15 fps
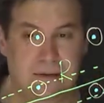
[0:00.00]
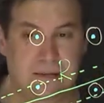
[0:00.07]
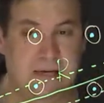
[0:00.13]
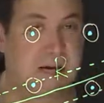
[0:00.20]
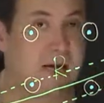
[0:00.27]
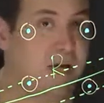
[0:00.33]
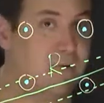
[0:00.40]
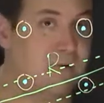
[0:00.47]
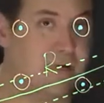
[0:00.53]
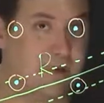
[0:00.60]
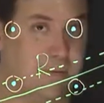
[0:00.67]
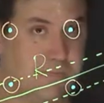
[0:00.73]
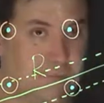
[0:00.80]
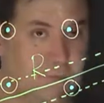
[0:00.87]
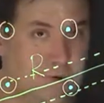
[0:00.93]
the
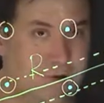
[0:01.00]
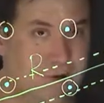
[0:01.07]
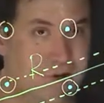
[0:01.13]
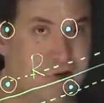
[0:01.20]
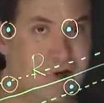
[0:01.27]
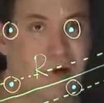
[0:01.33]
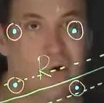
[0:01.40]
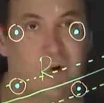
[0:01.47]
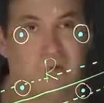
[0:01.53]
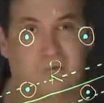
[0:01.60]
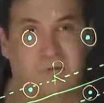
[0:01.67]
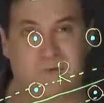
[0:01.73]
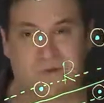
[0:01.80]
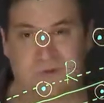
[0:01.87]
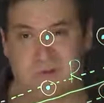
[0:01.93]
area
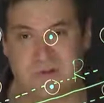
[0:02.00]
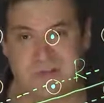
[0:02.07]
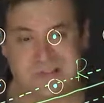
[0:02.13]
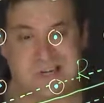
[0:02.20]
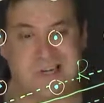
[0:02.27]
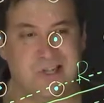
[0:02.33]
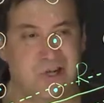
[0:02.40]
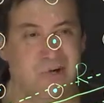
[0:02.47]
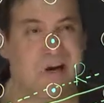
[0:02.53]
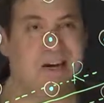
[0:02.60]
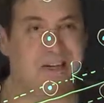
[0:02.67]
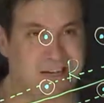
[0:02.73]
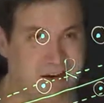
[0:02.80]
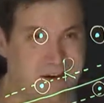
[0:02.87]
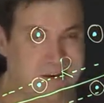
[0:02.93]
of such a
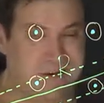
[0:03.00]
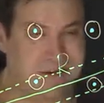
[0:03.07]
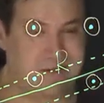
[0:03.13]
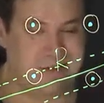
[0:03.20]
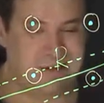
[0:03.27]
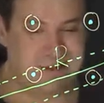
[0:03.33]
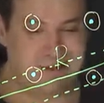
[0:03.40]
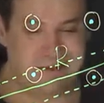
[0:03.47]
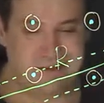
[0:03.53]
rectangle